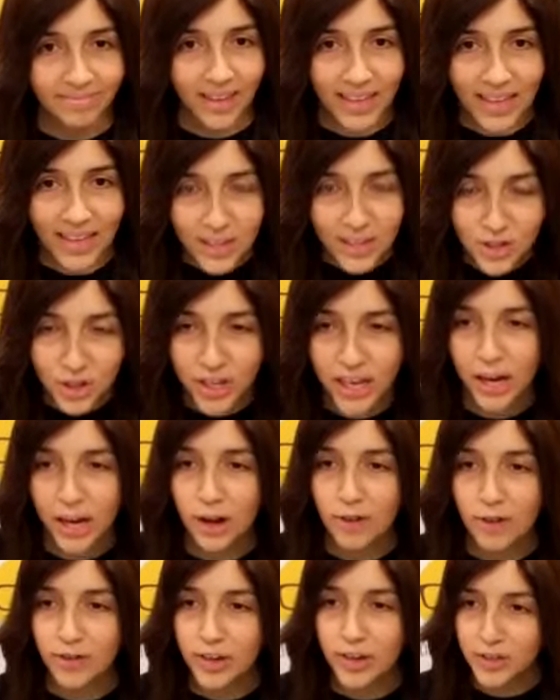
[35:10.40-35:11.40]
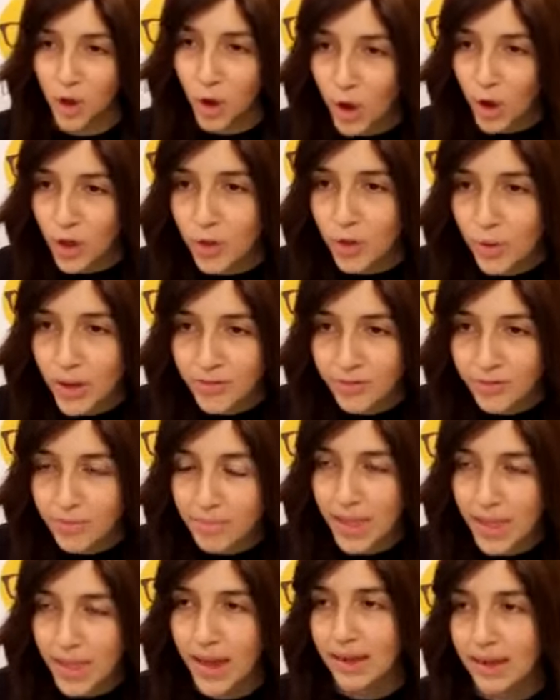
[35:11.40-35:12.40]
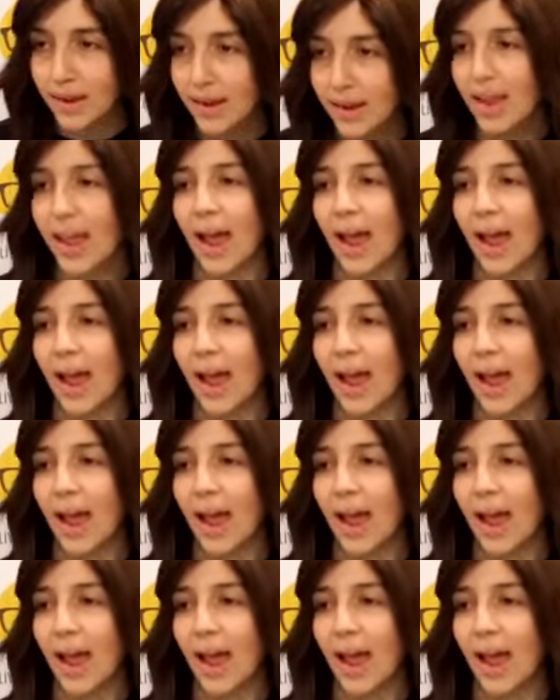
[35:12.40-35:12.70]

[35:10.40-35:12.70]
He took care of us all the way from then,